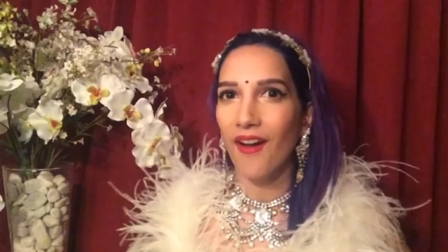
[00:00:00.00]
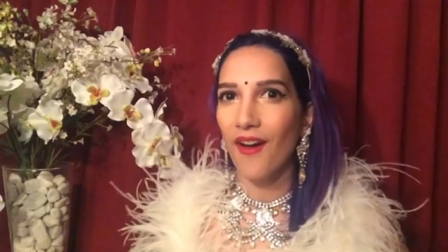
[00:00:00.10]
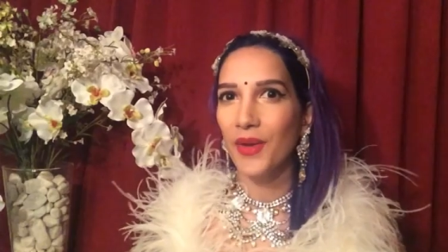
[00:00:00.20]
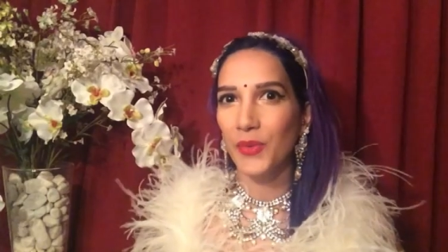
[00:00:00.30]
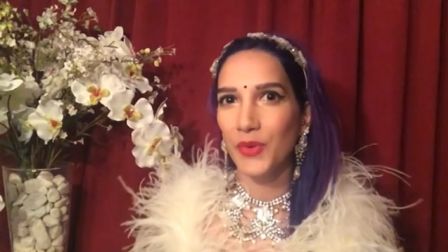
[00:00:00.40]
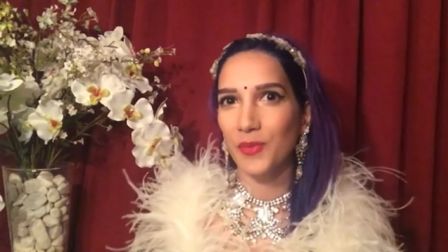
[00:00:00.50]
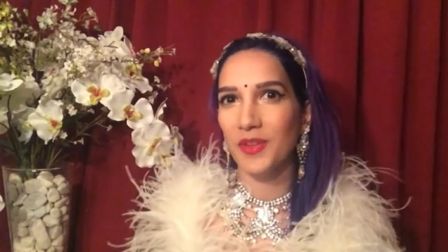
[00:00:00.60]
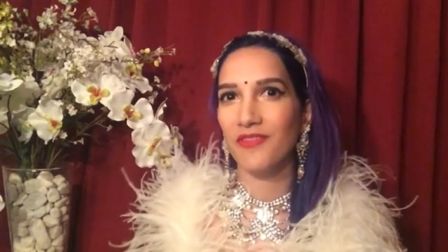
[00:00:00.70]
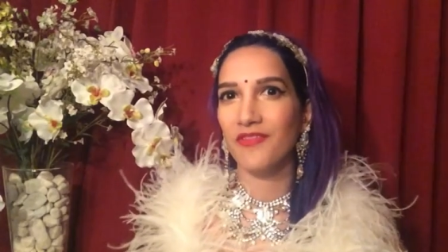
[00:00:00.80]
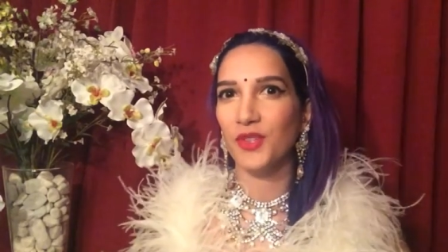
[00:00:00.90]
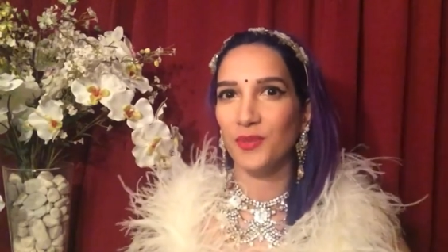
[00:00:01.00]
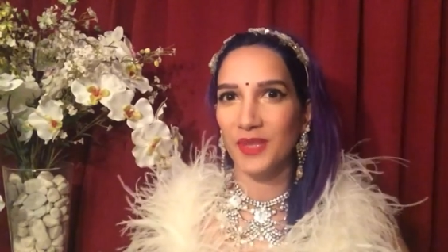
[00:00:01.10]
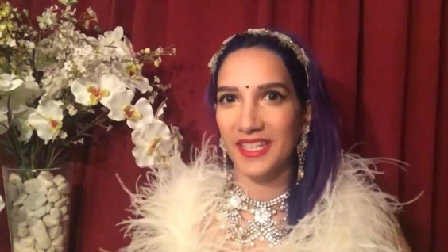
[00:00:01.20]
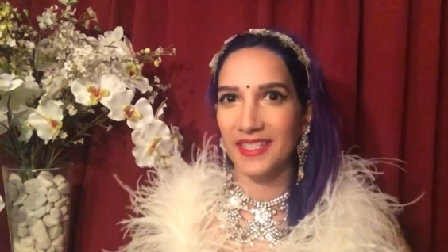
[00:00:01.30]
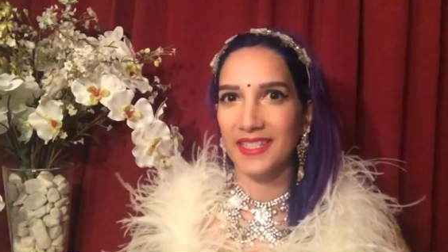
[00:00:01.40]
I will be
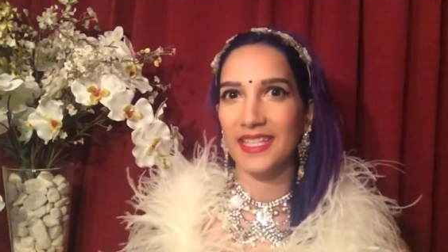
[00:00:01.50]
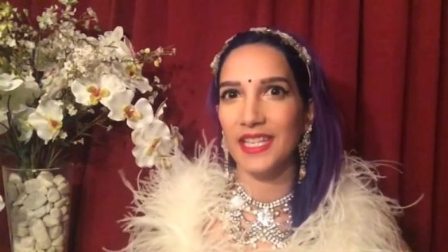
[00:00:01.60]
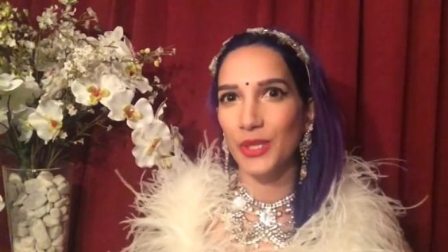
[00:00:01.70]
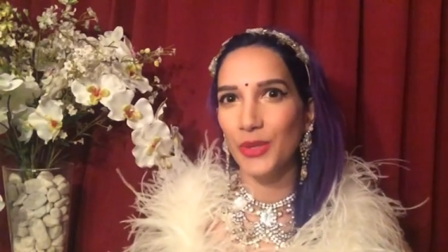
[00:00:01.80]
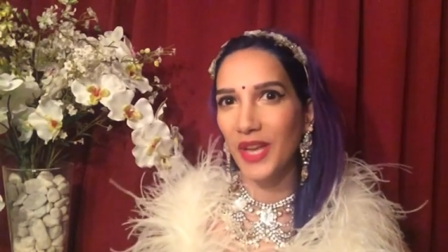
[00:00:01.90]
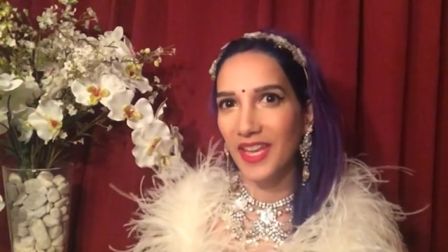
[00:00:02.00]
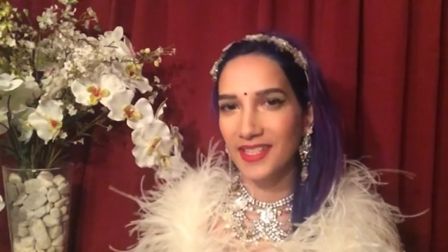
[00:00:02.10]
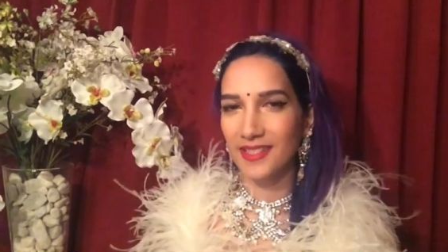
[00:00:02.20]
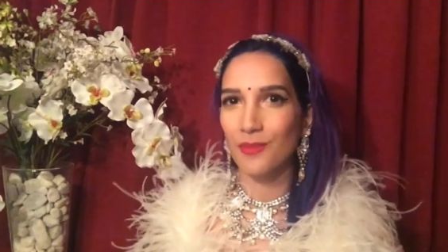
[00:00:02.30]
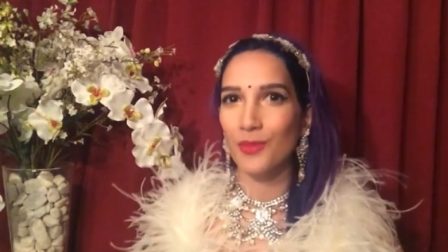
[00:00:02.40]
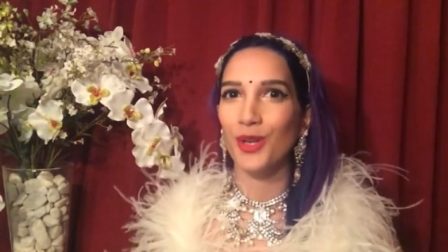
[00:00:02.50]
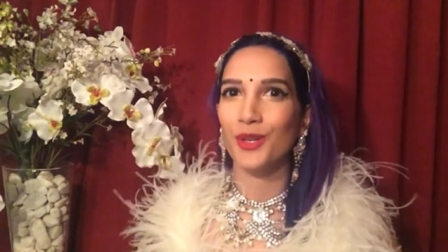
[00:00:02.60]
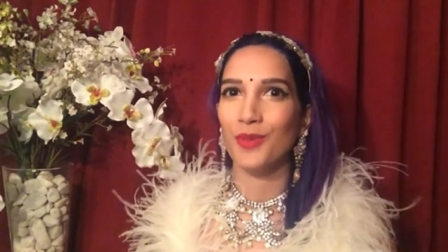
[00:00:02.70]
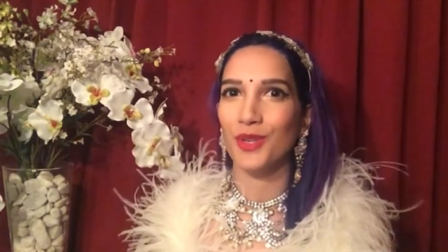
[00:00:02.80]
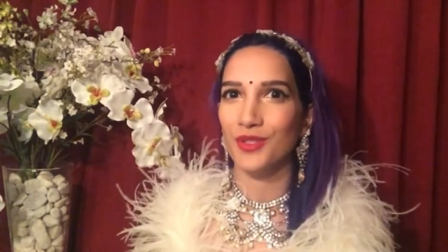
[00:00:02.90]
filming the UK cinema
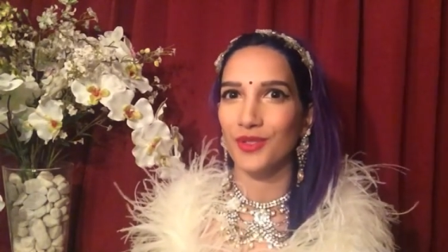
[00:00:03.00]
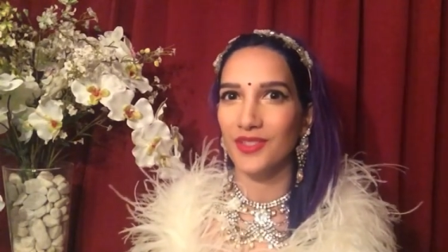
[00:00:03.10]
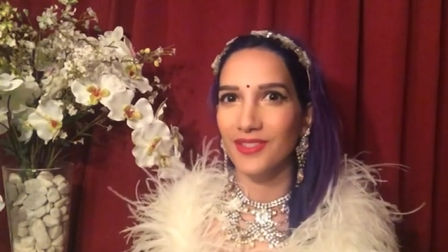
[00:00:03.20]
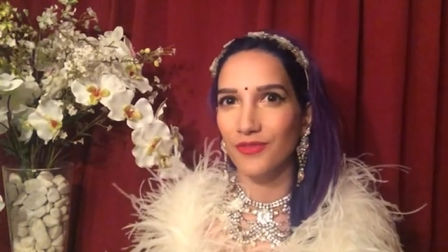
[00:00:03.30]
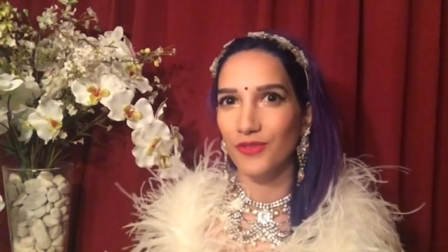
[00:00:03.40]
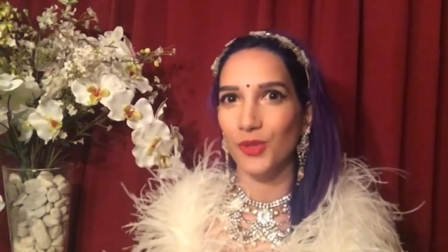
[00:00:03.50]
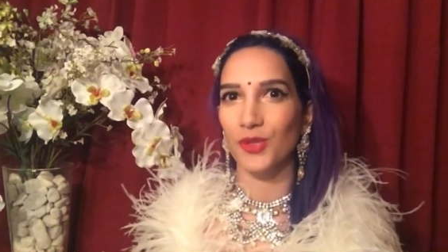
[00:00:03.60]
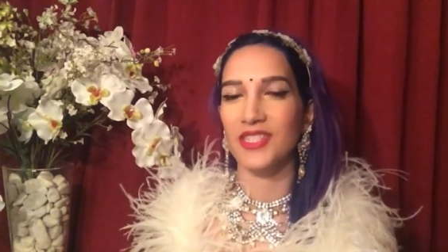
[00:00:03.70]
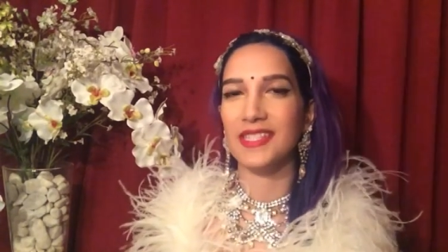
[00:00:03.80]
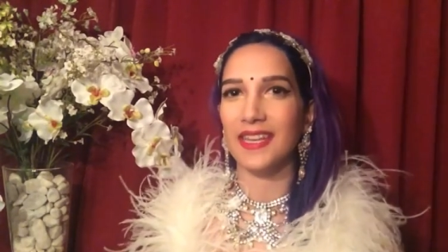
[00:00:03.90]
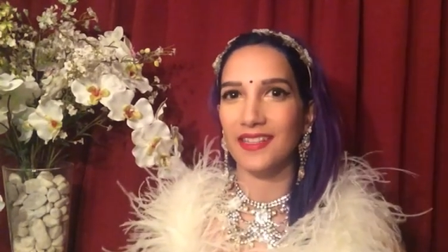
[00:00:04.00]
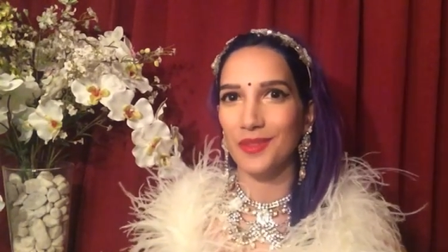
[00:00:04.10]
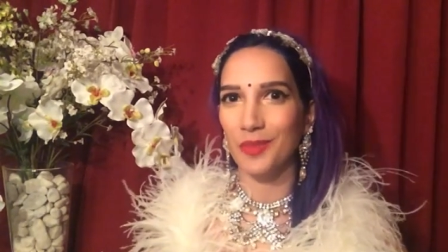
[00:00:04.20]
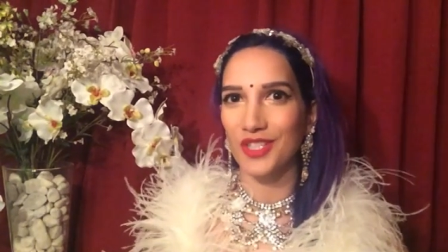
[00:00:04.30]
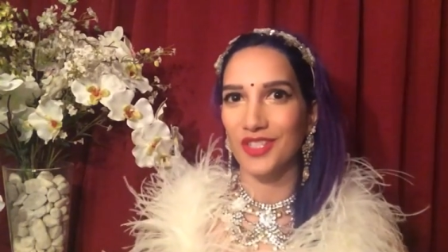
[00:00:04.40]
commercials for
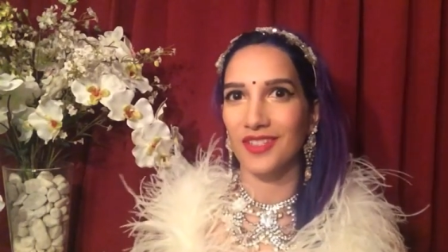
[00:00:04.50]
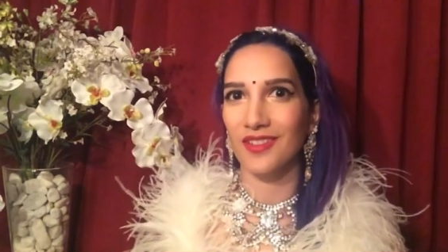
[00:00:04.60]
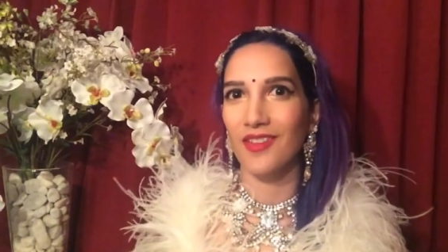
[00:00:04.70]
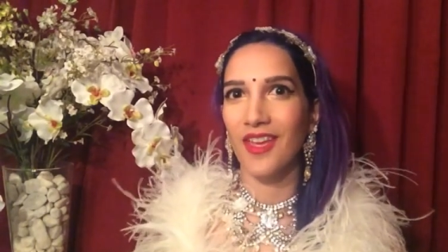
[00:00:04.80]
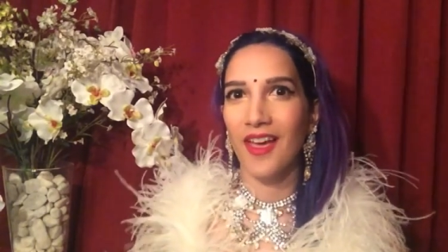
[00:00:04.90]
Sexhibition.